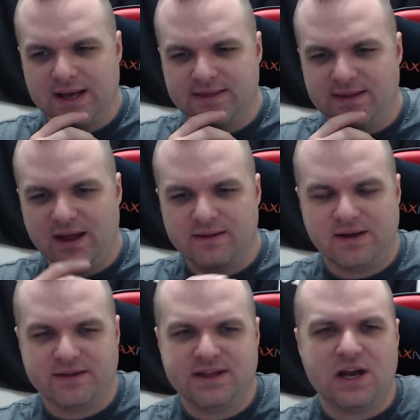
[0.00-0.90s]
I
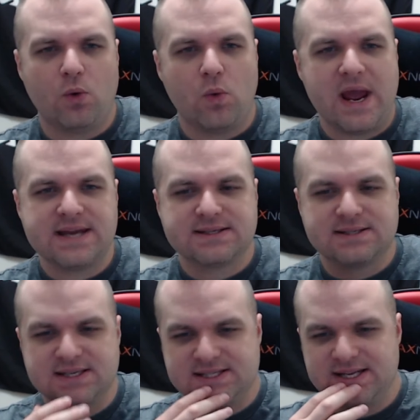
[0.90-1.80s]
think I'll wait
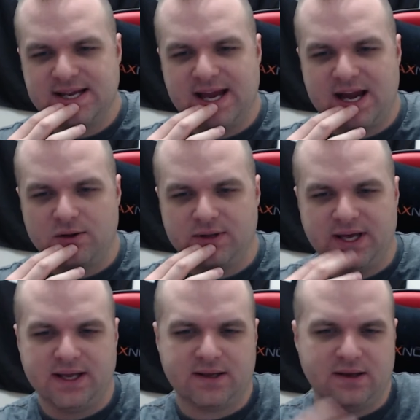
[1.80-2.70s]
to see how
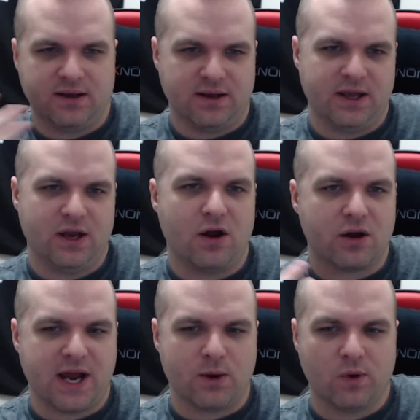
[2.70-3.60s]
like it all
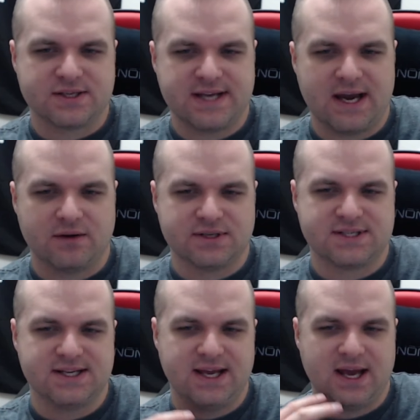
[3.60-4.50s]
kind of works out, to
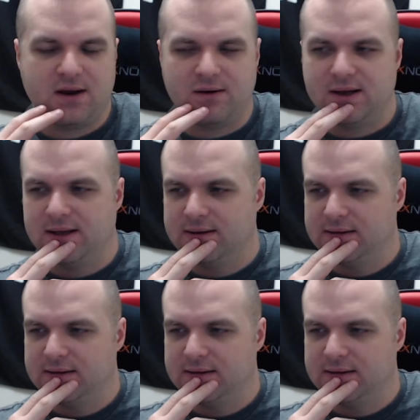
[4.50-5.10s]
see how